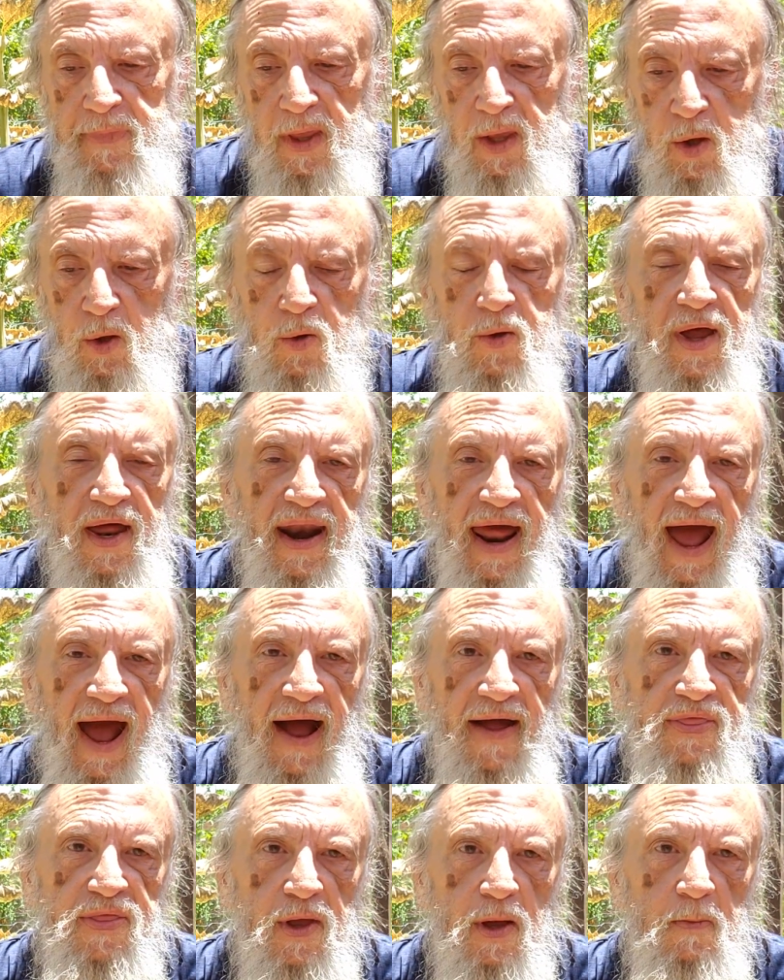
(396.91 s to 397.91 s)
you can
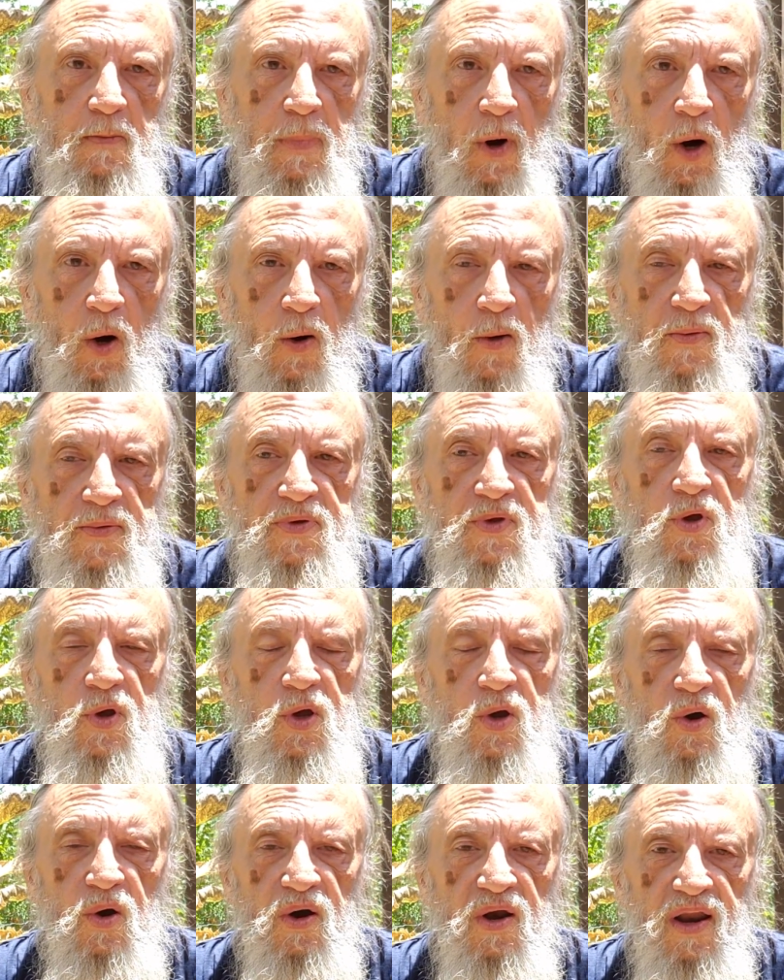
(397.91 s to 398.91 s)
add the bird to your